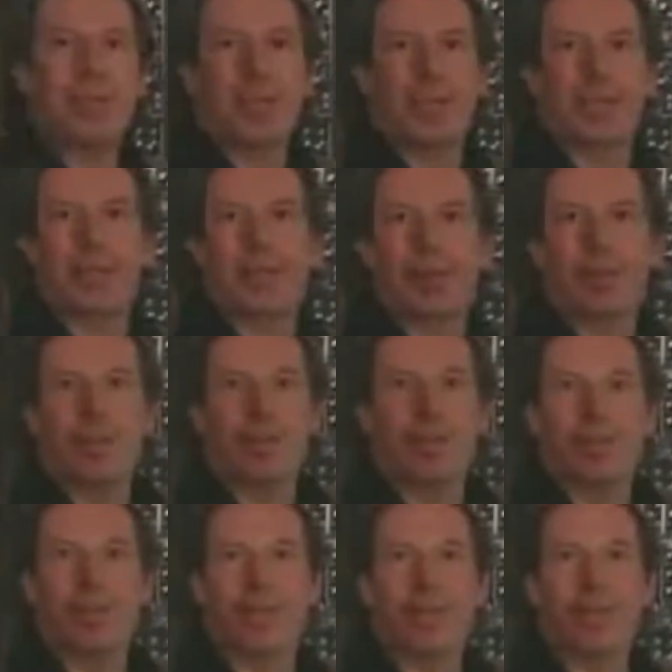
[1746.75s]
are technology,
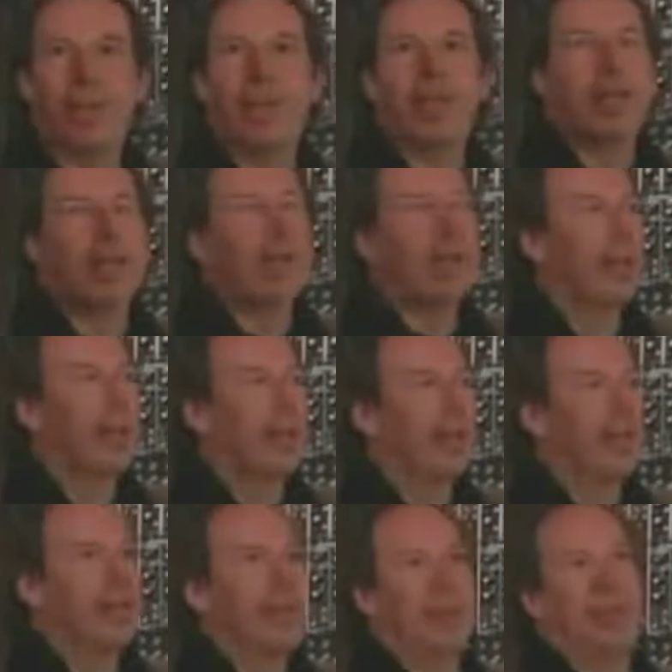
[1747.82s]
really.
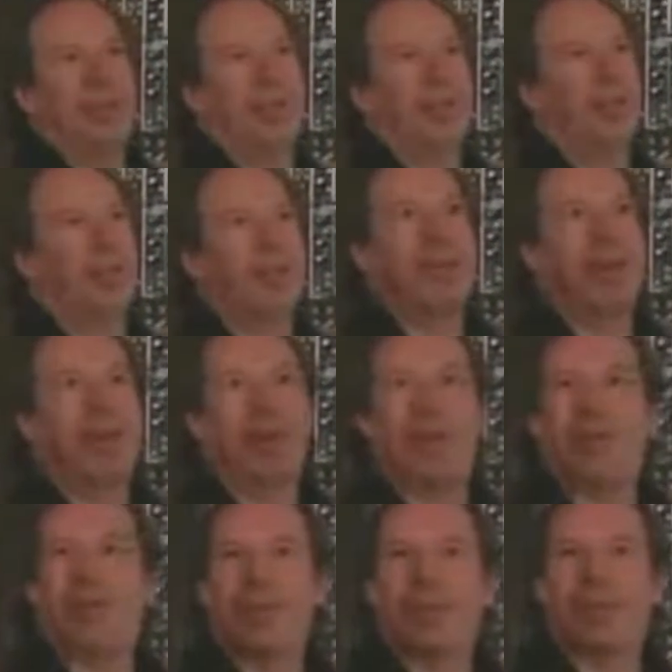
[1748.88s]
It doesn't matter
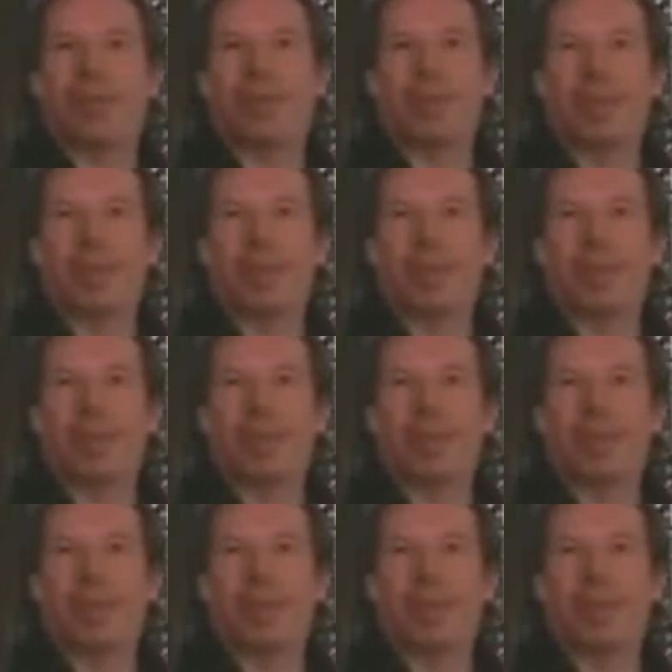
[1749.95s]
if it's,